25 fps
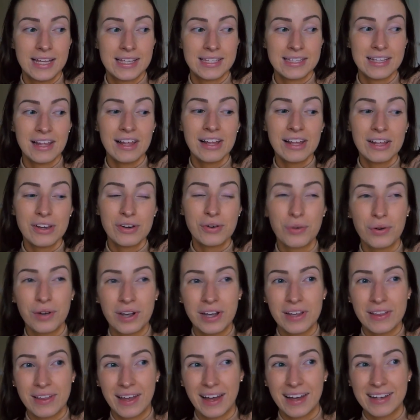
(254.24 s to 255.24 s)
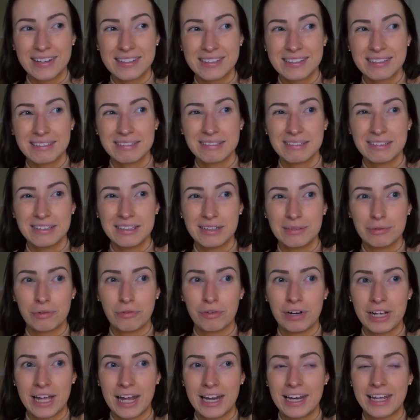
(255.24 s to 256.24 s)
slightly annoying that I'm not
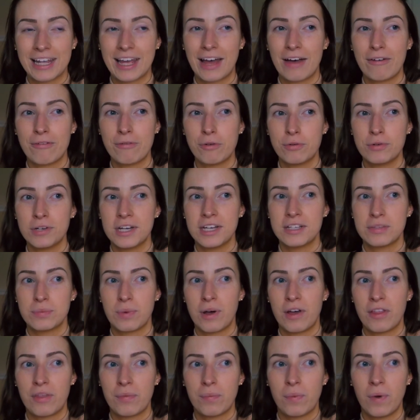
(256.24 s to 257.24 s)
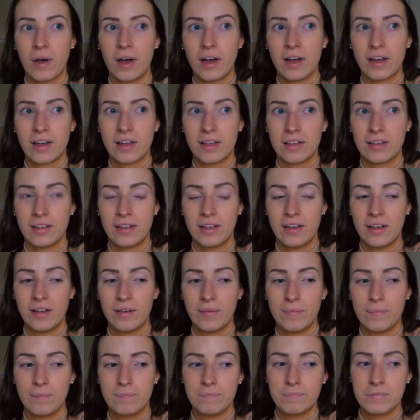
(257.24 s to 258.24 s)
really going to get a full day's worth of work
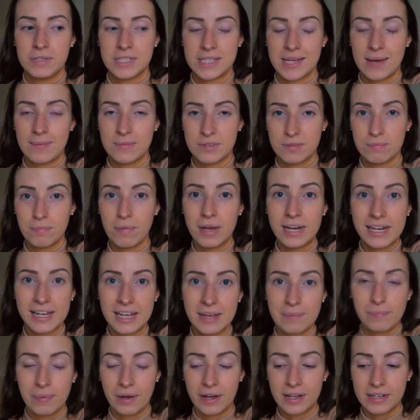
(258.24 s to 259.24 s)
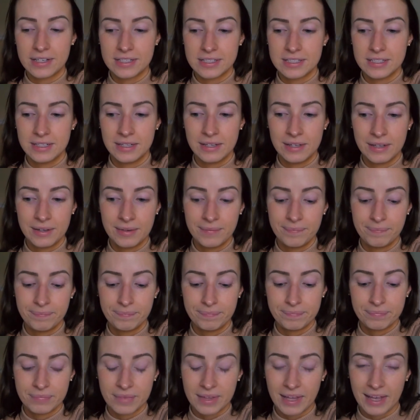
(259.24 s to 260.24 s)
in terms of money, but
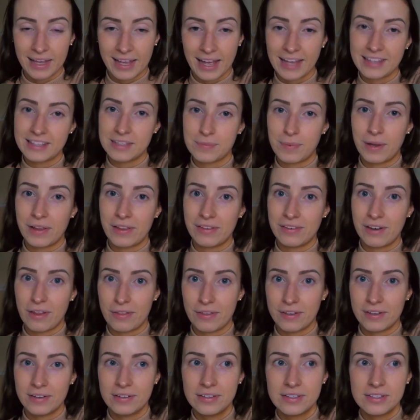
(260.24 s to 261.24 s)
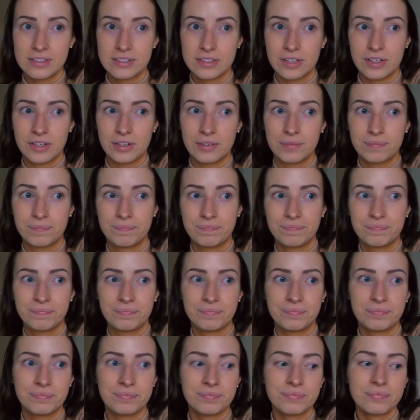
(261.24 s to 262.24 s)
I guess it's better than nothing. So
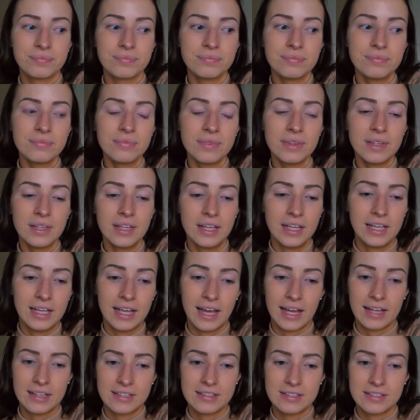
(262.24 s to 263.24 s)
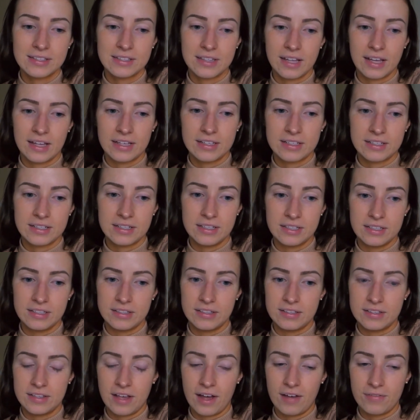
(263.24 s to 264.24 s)
yes, that is
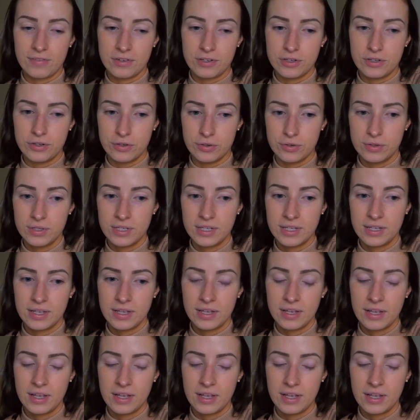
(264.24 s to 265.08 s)
this afternoon.